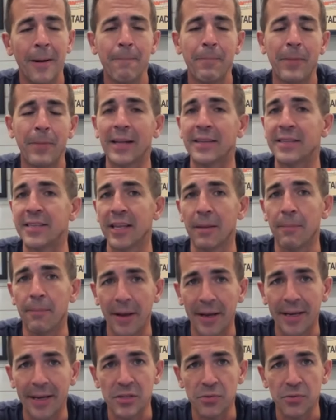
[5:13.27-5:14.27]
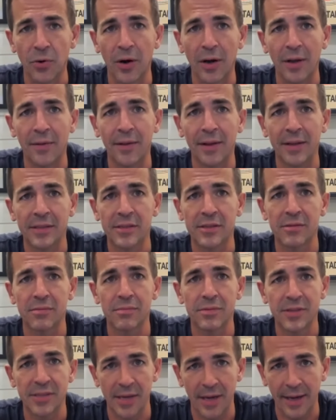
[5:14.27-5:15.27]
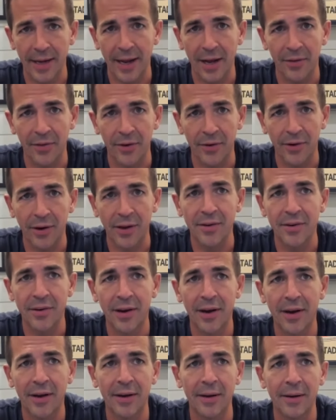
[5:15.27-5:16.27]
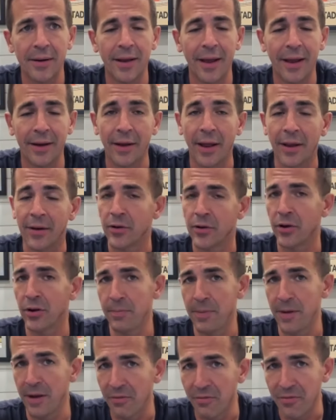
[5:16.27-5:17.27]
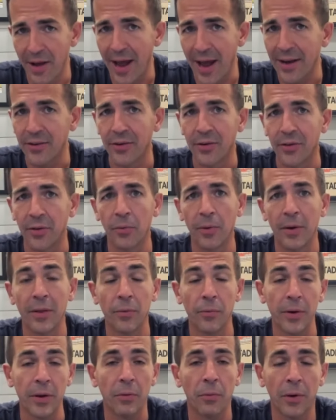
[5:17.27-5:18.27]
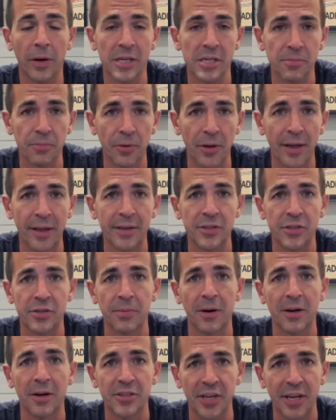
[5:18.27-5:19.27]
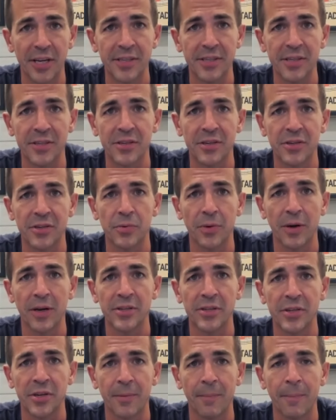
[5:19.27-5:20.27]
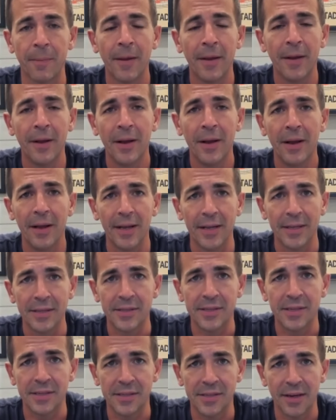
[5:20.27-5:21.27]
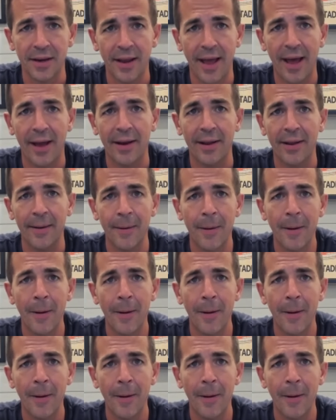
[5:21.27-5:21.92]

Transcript: I'd say the biggest one that's sitting out there undone and and and could be a factor in the way that Week One is played is Ja'Marr Chase's situation in Cincinnati.